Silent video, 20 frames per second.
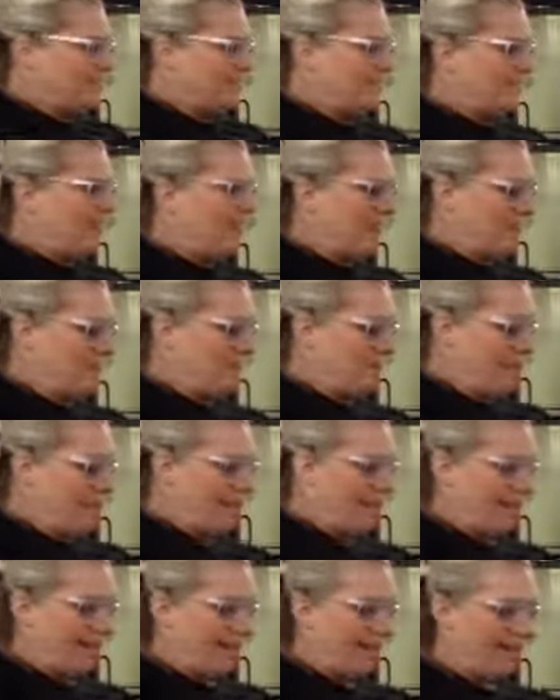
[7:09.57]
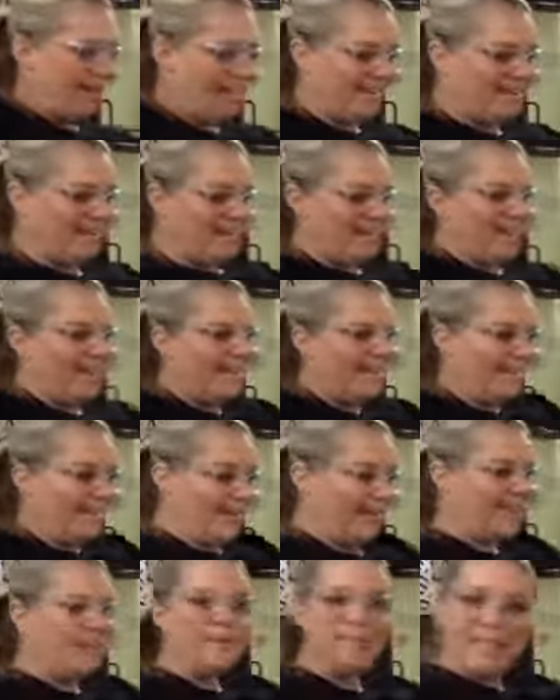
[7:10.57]
following
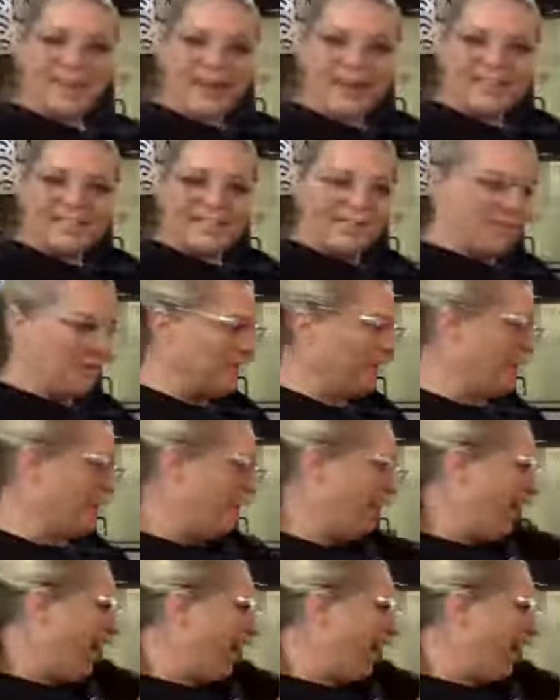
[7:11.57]
and get back to you on that.